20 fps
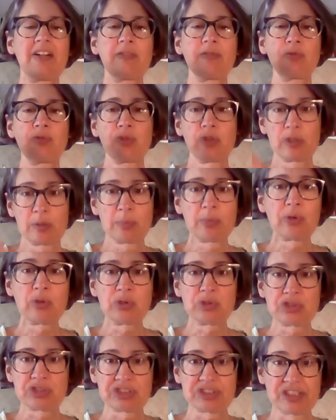
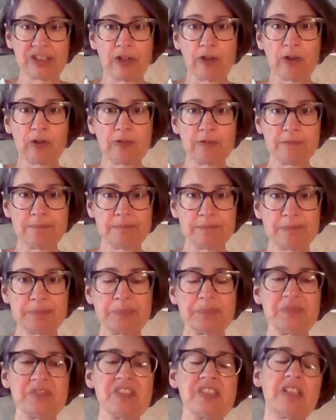verbal skill,
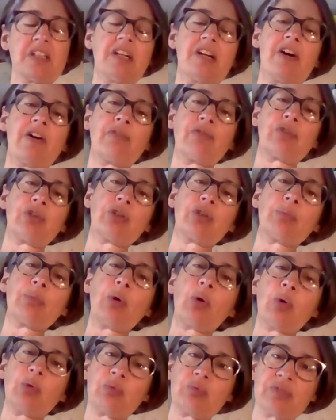
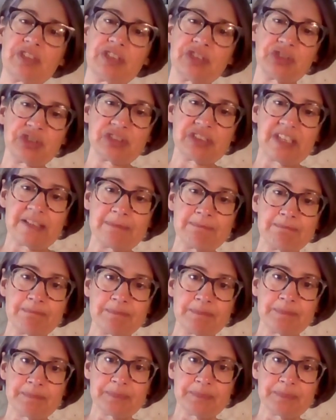verbal reasoning,